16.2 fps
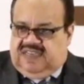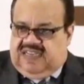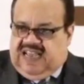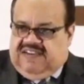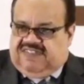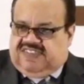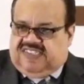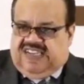
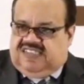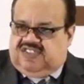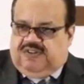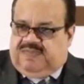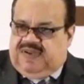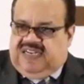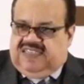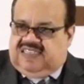I've said so
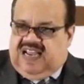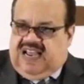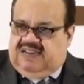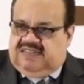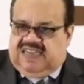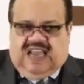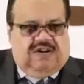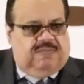many
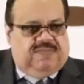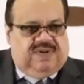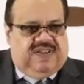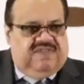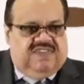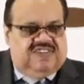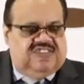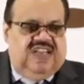times, I don't
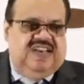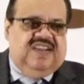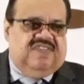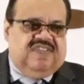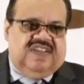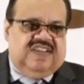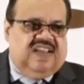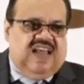believe there's
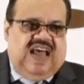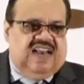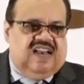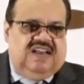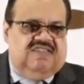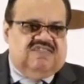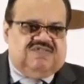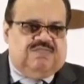anything God
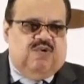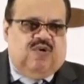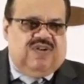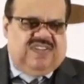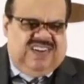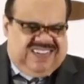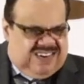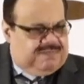loves more
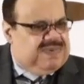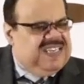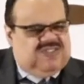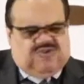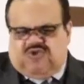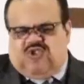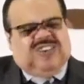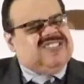than to be
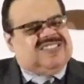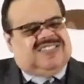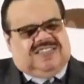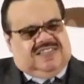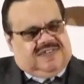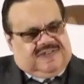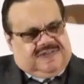trusted.